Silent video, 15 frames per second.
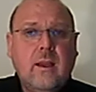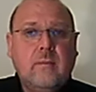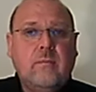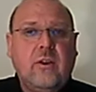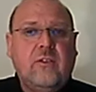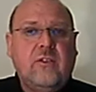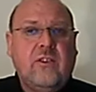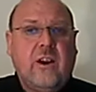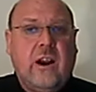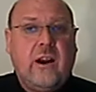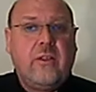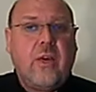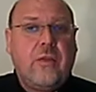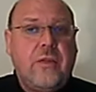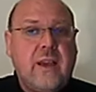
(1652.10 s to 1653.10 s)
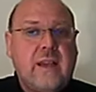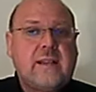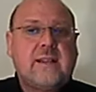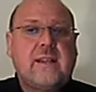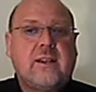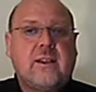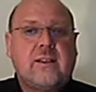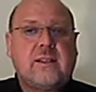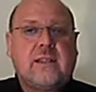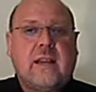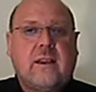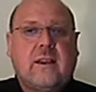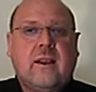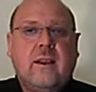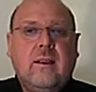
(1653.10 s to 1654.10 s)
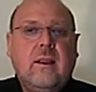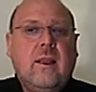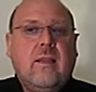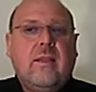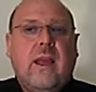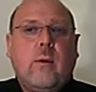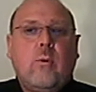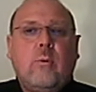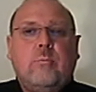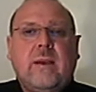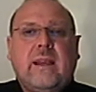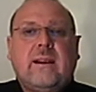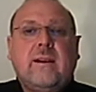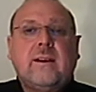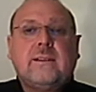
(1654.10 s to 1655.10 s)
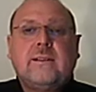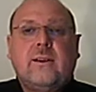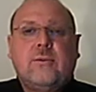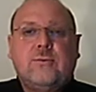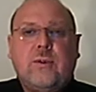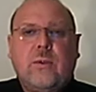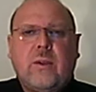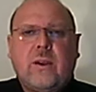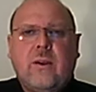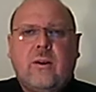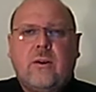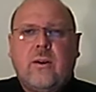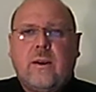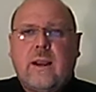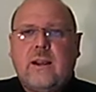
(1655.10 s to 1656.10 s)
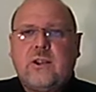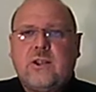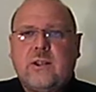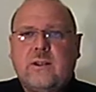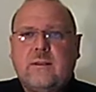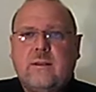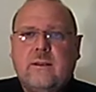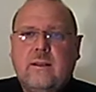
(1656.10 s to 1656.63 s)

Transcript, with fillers: But other things, it just said, they would be cut off from the congregation.